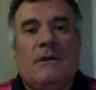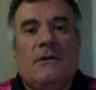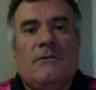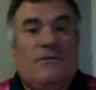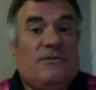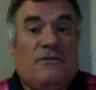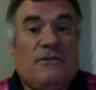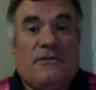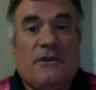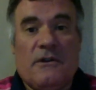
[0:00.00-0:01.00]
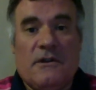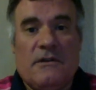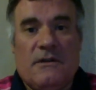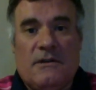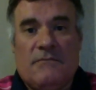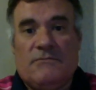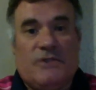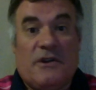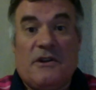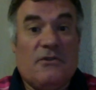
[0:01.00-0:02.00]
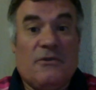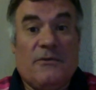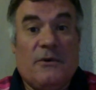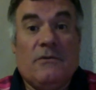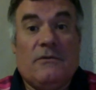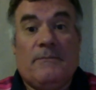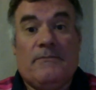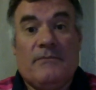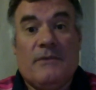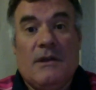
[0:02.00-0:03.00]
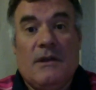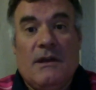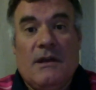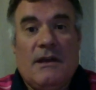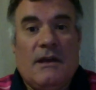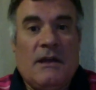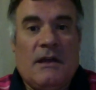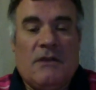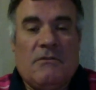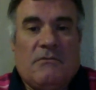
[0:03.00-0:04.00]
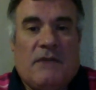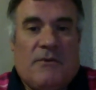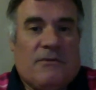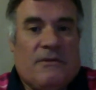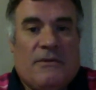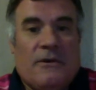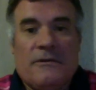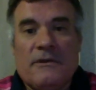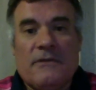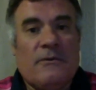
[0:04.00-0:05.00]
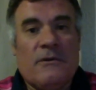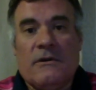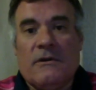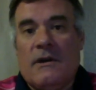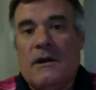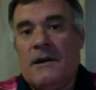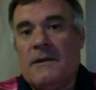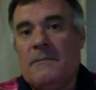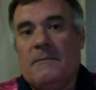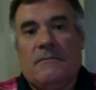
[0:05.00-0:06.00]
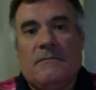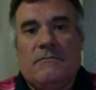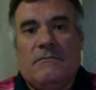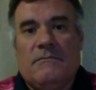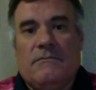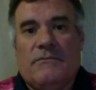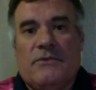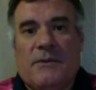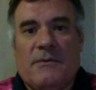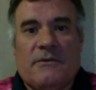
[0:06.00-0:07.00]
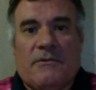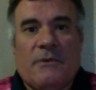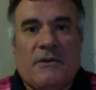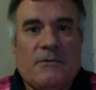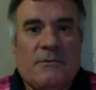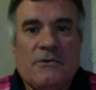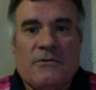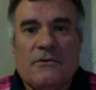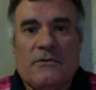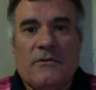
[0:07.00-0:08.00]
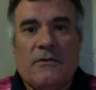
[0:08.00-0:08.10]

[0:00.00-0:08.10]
So she just started talking into her phone, and that was cathartic for her. She was able to express her emotions.